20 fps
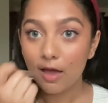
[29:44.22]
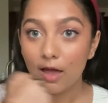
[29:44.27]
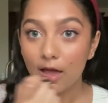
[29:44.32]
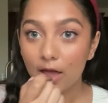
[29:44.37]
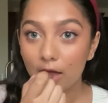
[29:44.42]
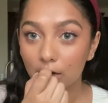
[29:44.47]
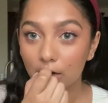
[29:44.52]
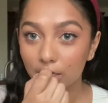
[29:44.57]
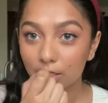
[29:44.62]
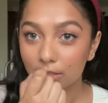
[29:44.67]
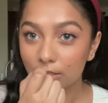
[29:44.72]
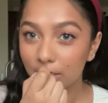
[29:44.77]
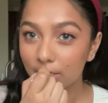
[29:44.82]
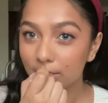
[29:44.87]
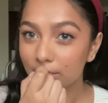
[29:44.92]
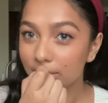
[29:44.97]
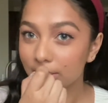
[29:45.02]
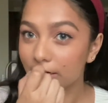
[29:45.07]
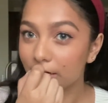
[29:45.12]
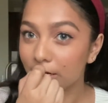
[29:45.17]
and just kind of
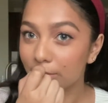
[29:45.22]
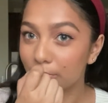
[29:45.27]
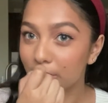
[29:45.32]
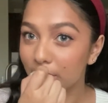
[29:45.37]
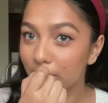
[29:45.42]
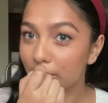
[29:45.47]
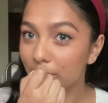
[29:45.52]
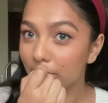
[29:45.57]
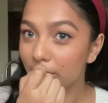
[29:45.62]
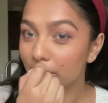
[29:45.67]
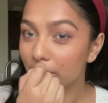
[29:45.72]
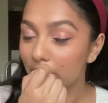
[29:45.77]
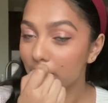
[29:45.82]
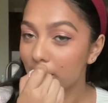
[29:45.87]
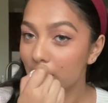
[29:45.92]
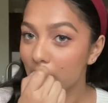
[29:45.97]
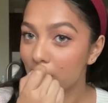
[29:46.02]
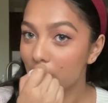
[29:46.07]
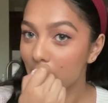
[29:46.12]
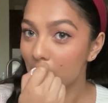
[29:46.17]
dab it on.
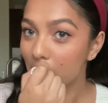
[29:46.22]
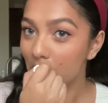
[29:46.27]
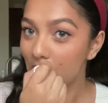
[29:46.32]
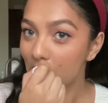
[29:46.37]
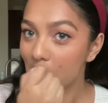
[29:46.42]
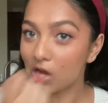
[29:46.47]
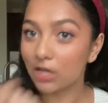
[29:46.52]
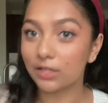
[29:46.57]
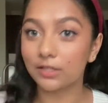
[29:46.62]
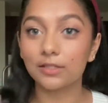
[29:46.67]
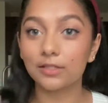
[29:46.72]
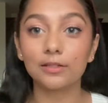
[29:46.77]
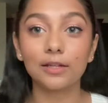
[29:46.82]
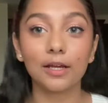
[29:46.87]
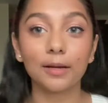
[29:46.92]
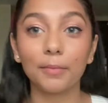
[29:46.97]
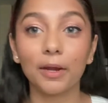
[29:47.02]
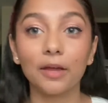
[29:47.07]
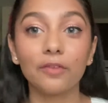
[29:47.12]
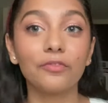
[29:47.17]
This is like
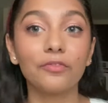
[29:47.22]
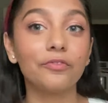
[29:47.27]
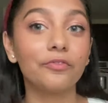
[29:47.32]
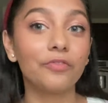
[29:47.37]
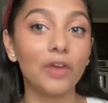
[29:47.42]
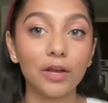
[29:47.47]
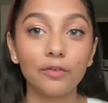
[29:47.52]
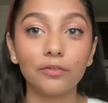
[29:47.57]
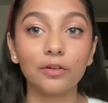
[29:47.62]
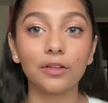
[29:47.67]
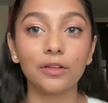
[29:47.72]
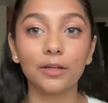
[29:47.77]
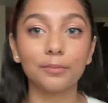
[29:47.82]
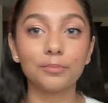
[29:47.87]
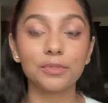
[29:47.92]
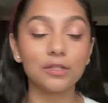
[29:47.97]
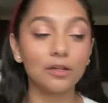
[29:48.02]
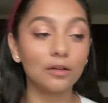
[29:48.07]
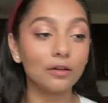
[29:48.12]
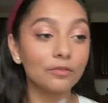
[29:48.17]
my favorite
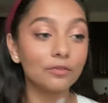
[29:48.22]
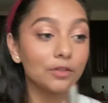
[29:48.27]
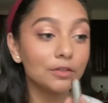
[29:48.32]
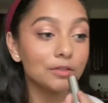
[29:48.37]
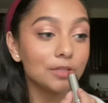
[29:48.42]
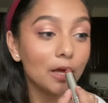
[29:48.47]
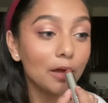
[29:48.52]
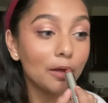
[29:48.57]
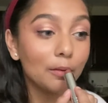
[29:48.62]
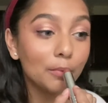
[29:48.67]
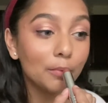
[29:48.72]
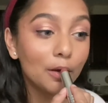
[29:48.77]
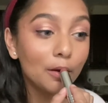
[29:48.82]
lipstick of all time.